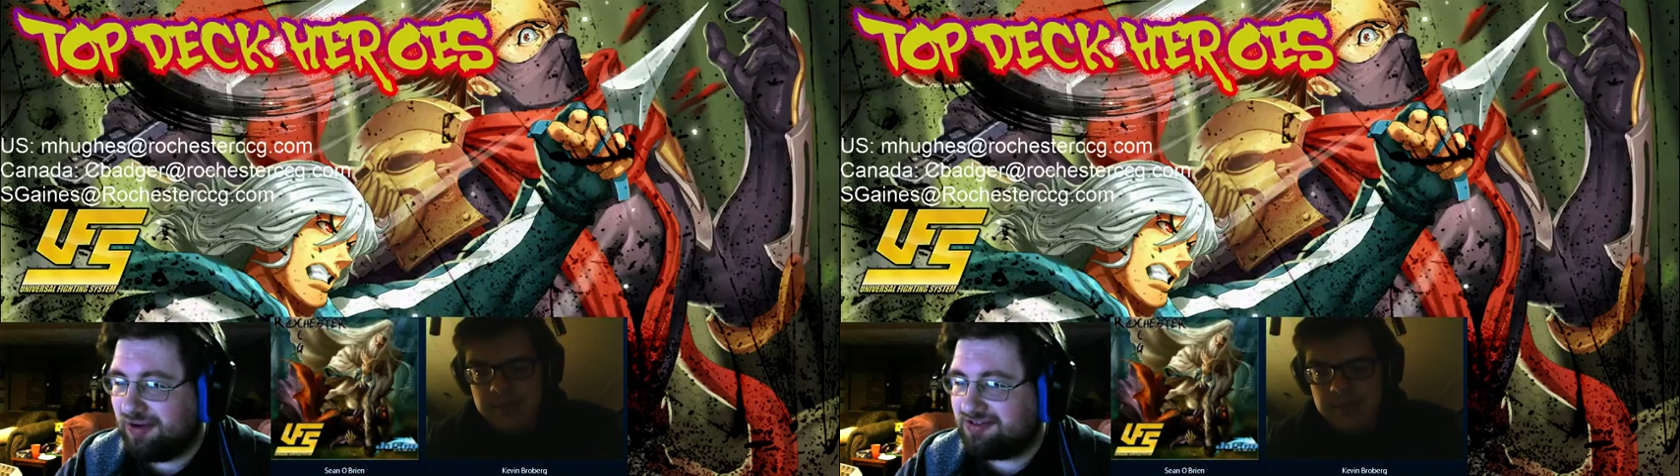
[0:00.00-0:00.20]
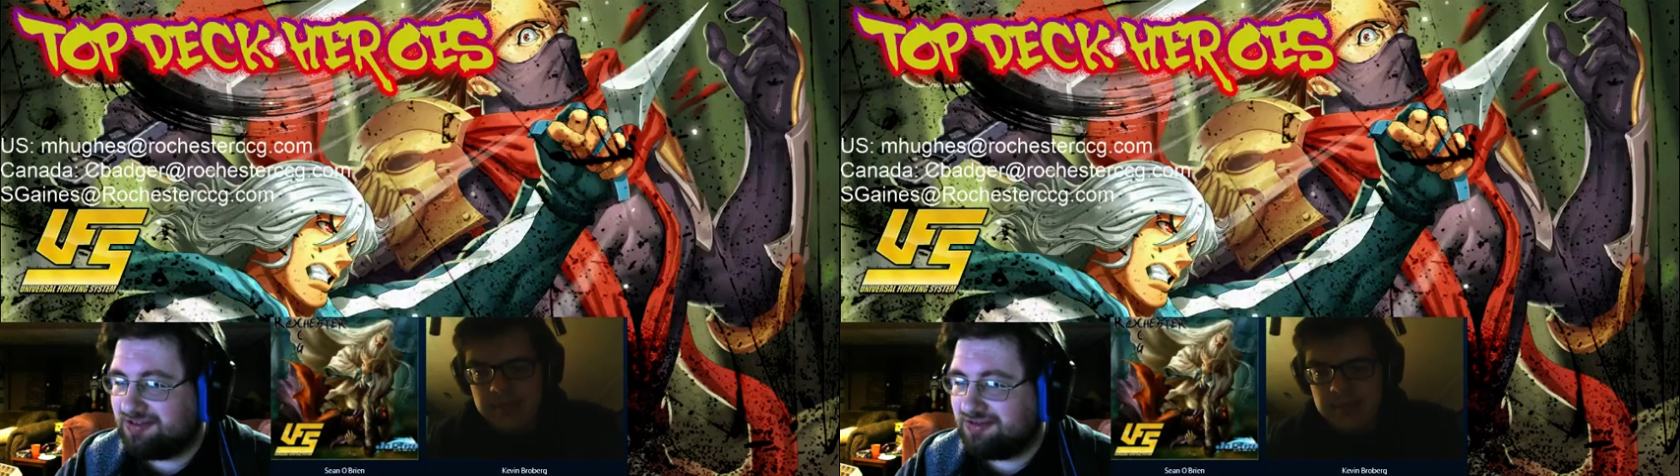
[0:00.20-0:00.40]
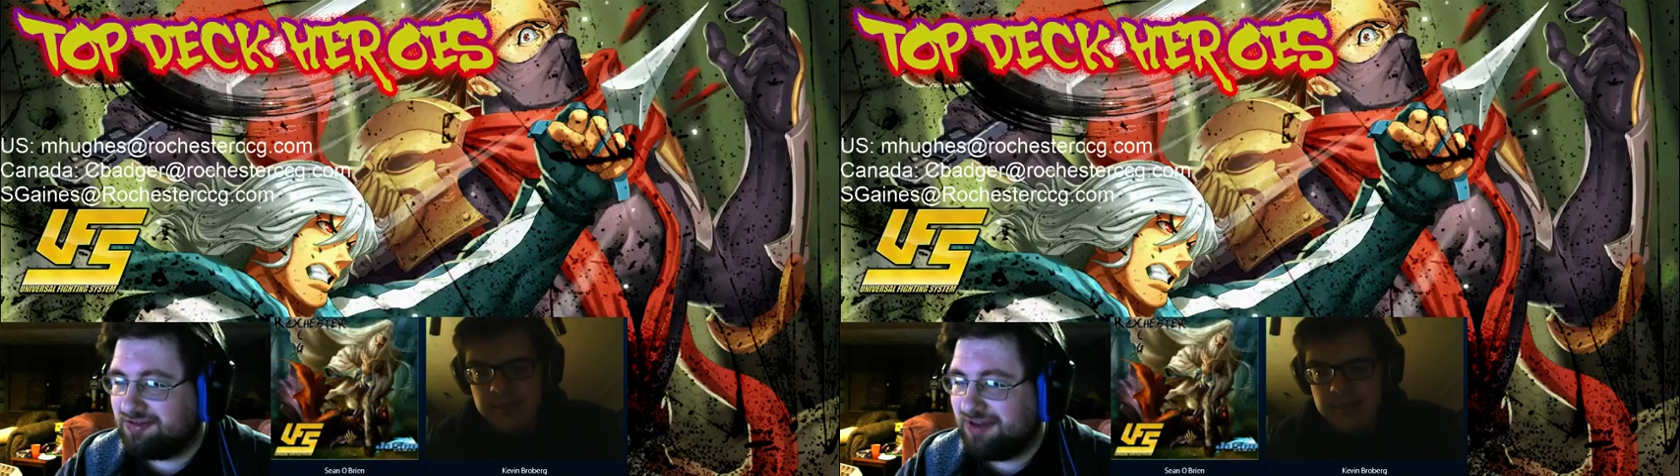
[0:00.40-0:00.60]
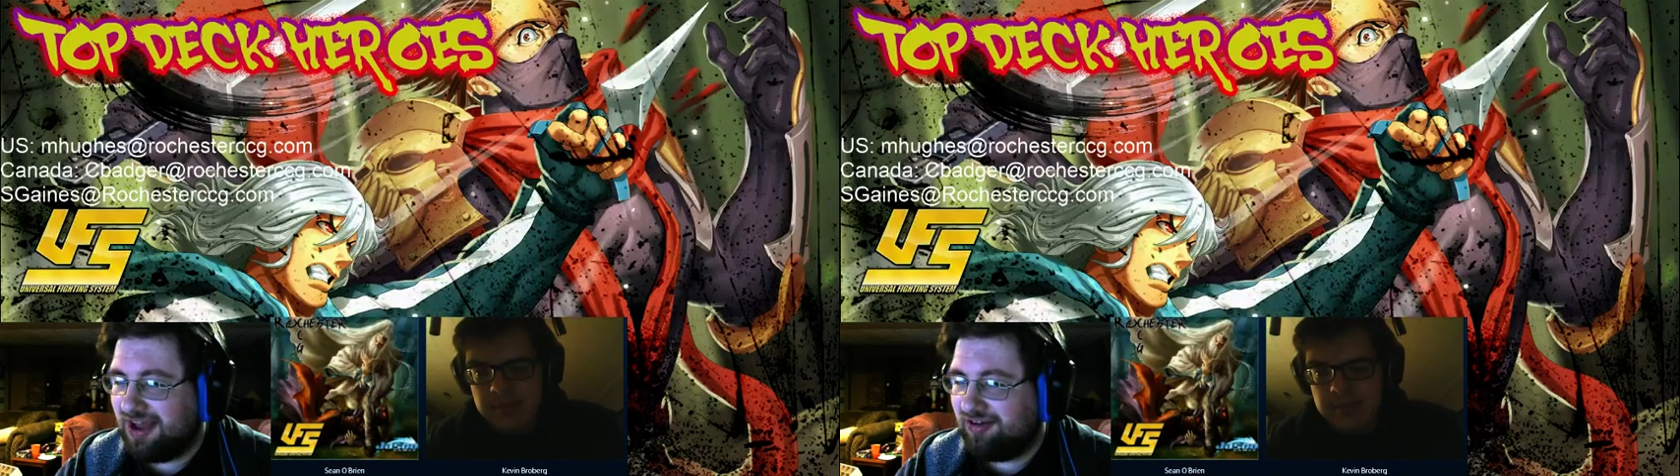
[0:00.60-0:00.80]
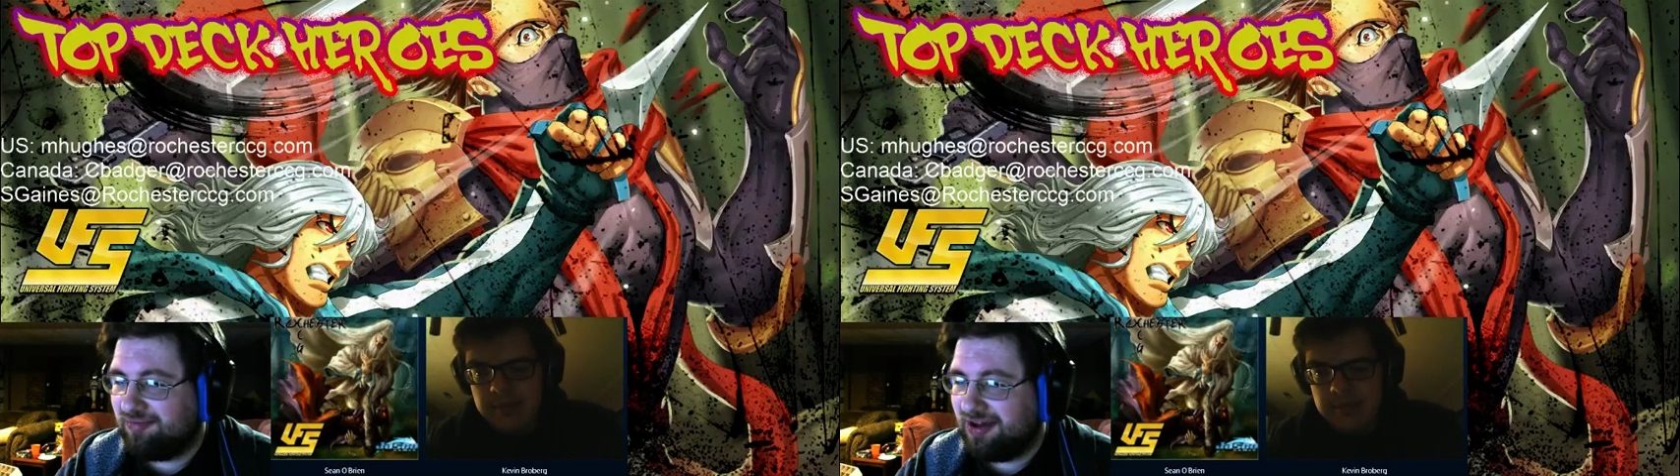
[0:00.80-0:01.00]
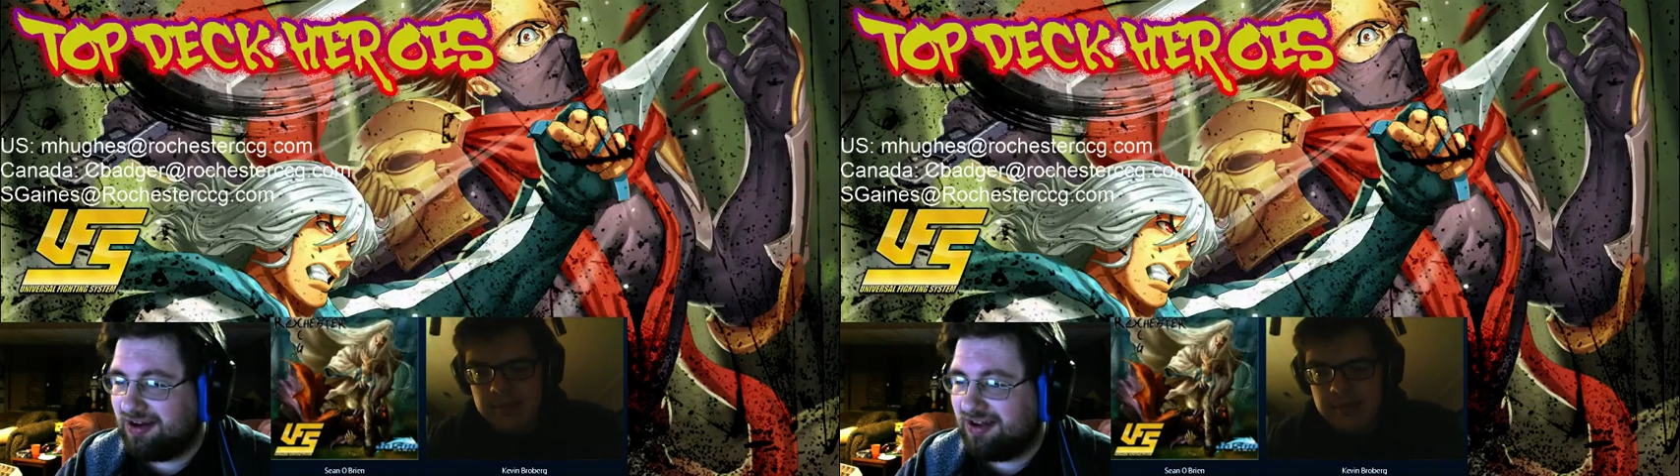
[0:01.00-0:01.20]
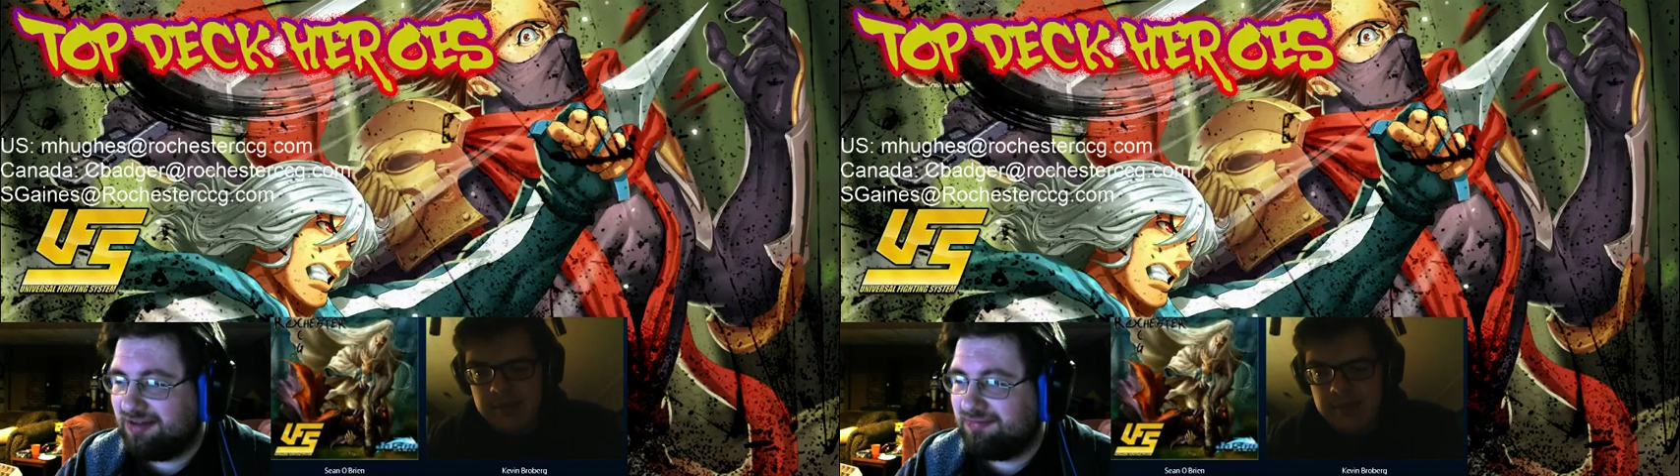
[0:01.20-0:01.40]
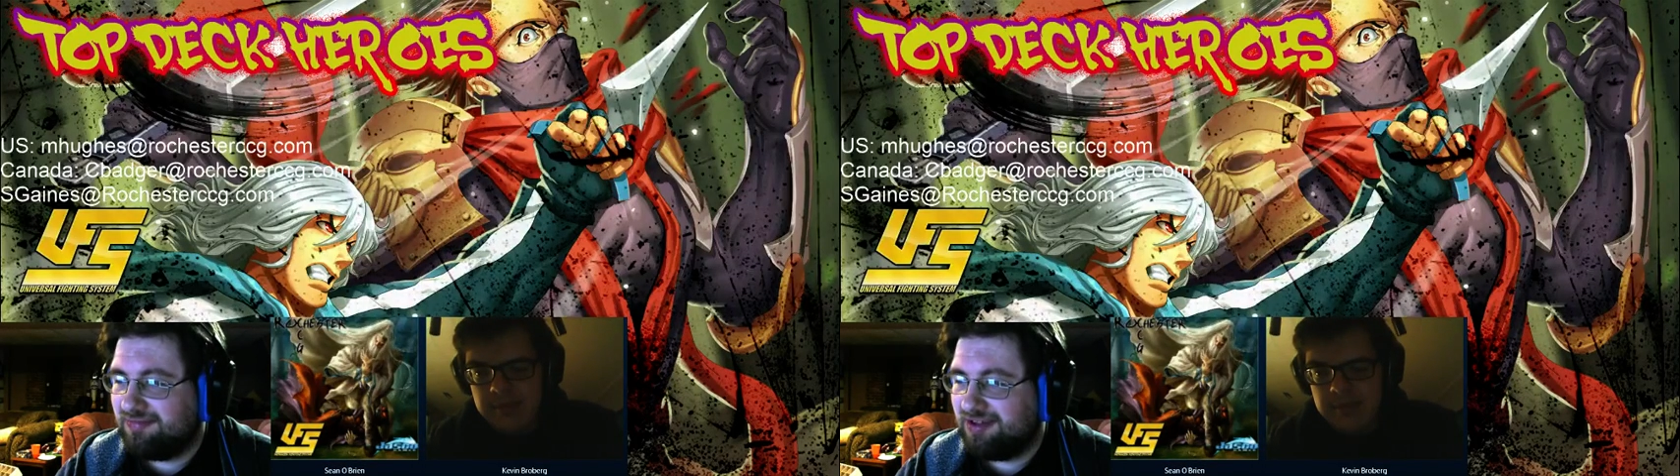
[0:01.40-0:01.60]
rest of the room to out meta
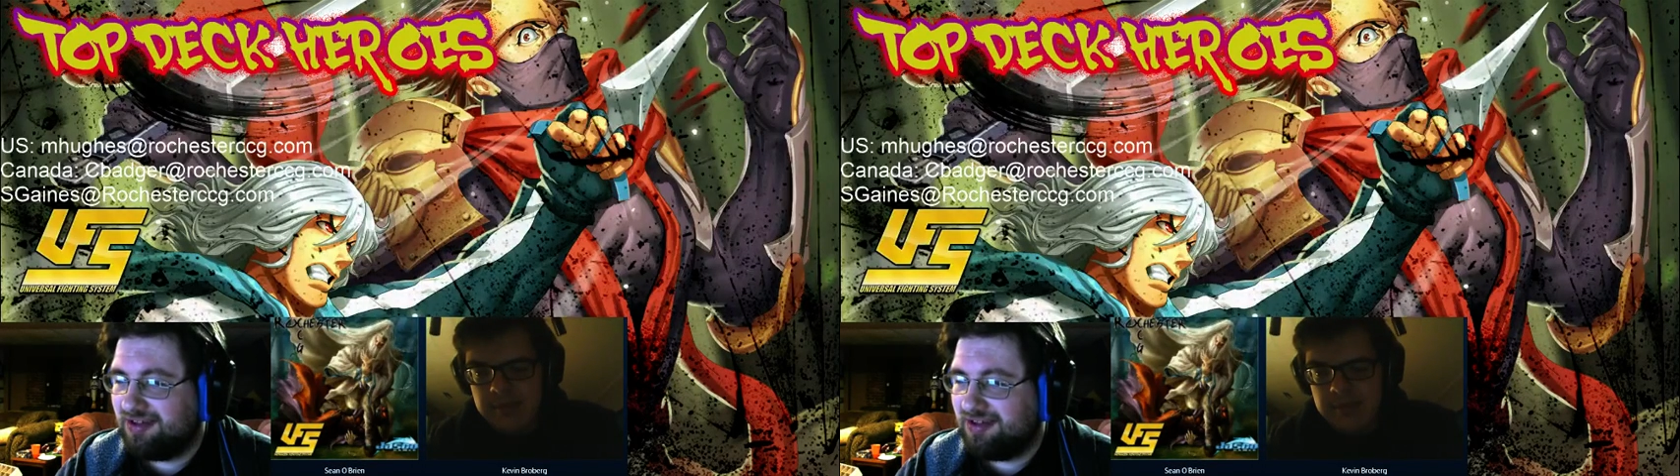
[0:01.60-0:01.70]
him,